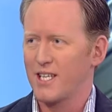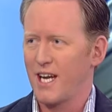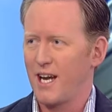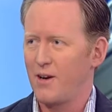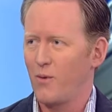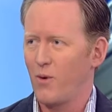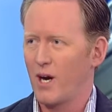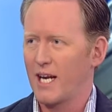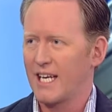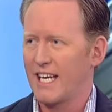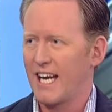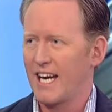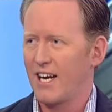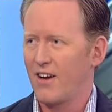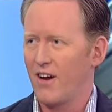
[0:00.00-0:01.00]
that kind of want to
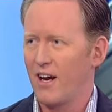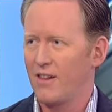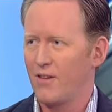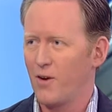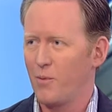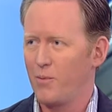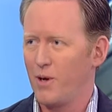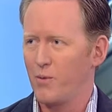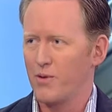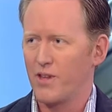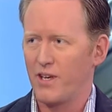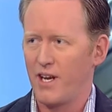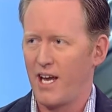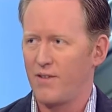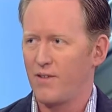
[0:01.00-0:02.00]
get it on a little bit with
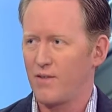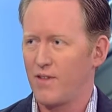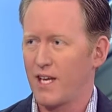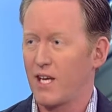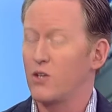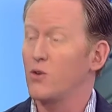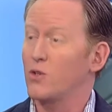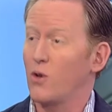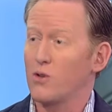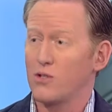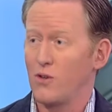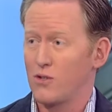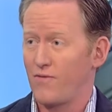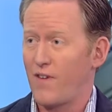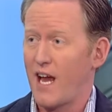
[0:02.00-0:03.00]
the Navy, if they get too close
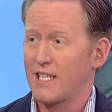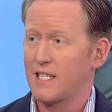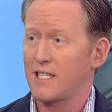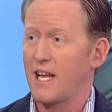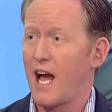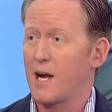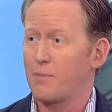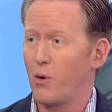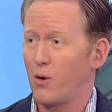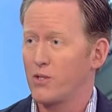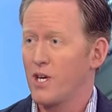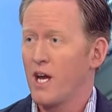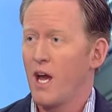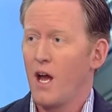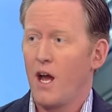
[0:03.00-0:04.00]
in those fast attack
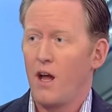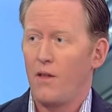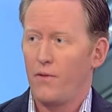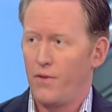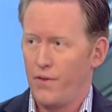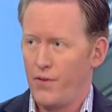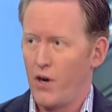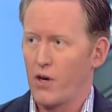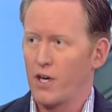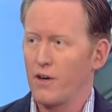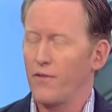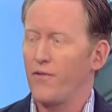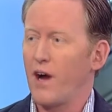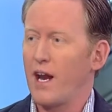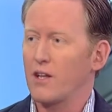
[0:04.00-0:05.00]
boats, they're going
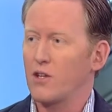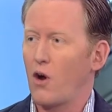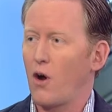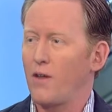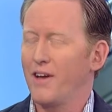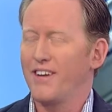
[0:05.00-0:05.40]
to find out the